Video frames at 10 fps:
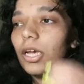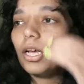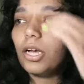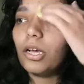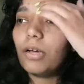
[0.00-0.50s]

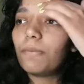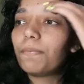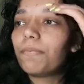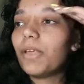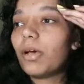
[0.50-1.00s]

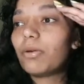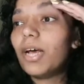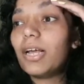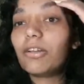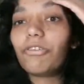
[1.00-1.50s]
I would
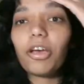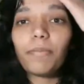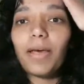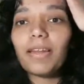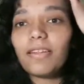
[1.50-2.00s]
highly
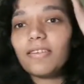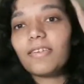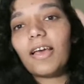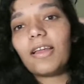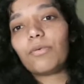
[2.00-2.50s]
recommend it
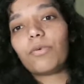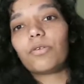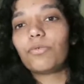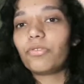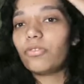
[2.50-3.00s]
to anyone
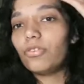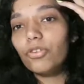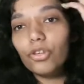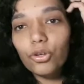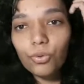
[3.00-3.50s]
who is
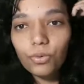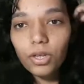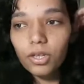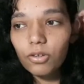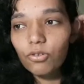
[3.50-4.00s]
new
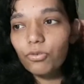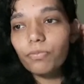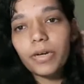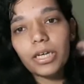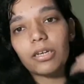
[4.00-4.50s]
to
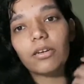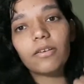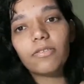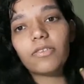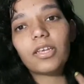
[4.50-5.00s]

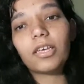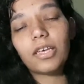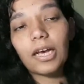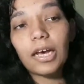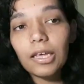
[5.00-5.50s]
mangas.
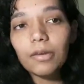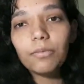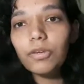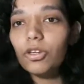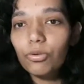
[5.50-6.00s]
I
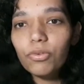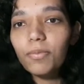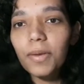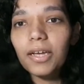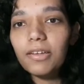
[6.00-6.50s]
am new
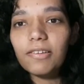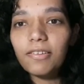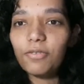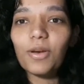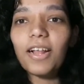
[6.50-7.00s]
to mangas
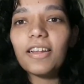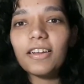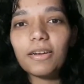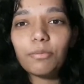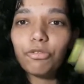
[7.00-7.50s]
as well,
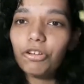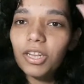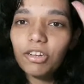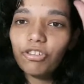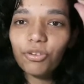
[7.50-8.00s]
and I'm
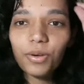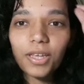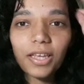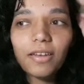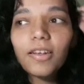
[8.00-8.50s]
really enjoying
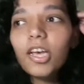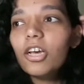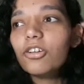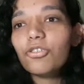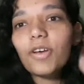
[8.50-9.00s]
it.
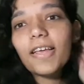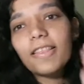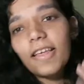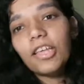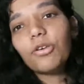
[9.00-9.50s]
So I
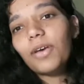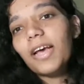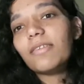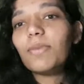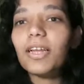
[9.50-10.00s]
think you
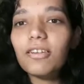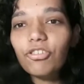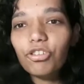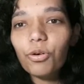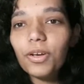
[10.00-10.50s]
guys might
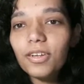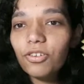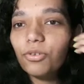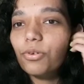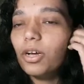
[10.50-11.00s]
enjoy it
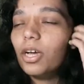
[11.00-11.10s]
too.